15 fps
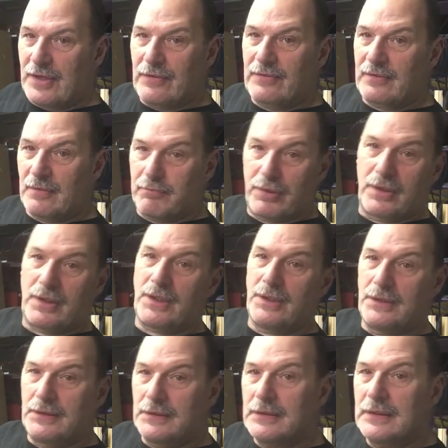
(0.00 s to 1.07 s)
out the book
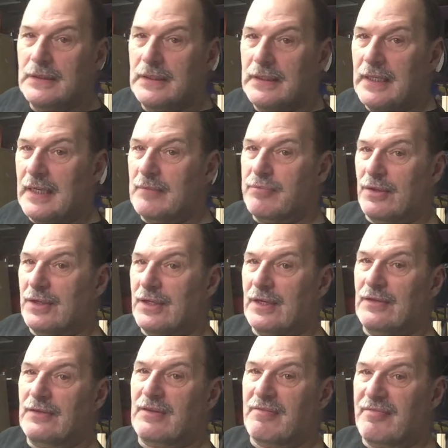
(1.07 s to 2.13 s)
and pointed
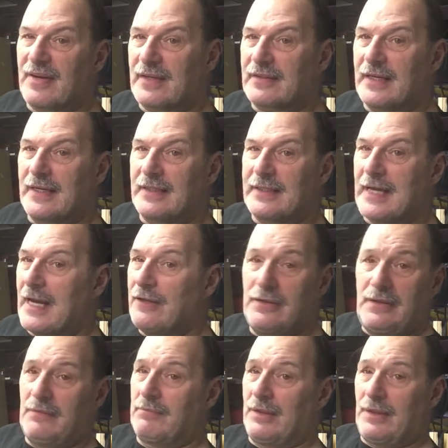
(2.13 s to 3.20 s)
out the fact that, yeah, you
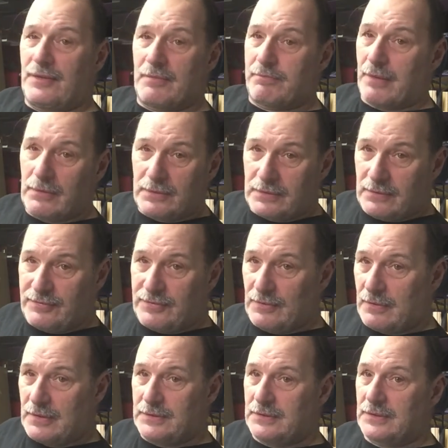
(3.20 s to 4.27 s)
can build a boat if you
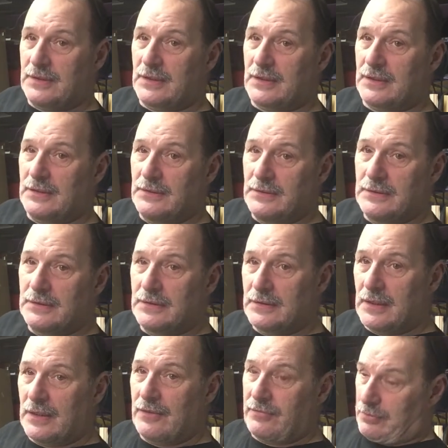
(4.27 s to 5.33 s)
want in your yard.
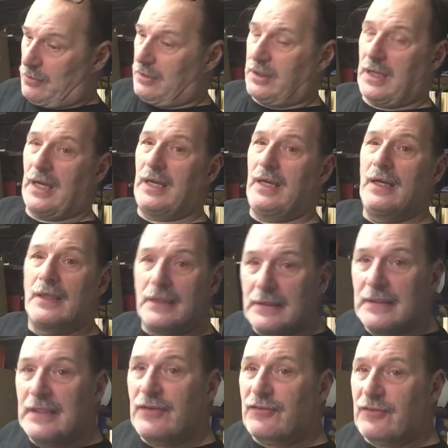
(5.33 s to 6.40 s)
I said, okay.
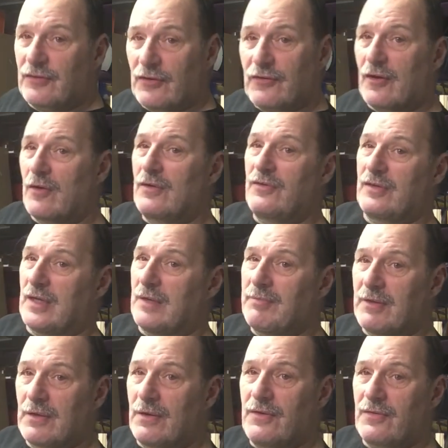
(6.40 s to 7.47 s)
It's just as long as you keep
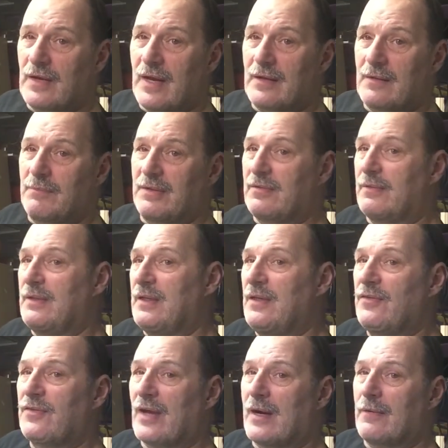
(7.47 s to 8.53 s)
the noise down in between
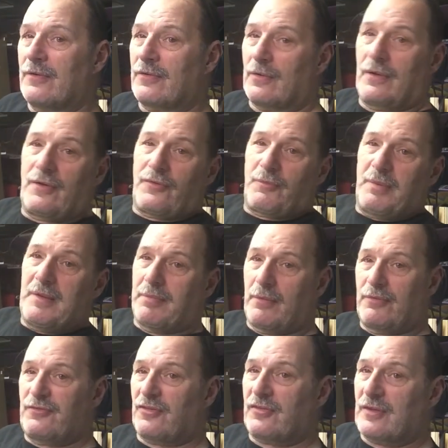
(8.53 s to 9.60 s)
these hours, or else people
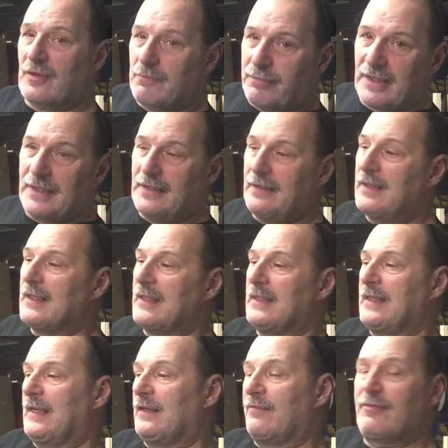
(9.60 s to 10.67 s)
will just complain.
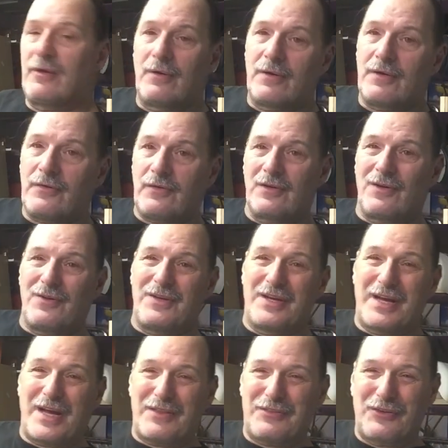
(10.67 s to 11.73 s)
And of course, you know, you
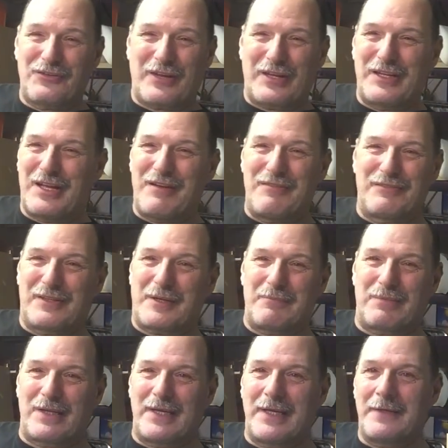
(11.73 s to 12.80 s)
got those that love to
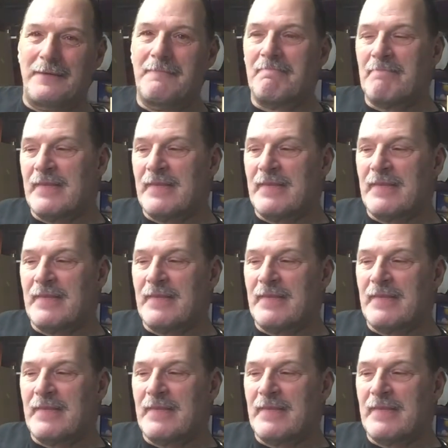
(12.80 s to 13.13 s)
complain.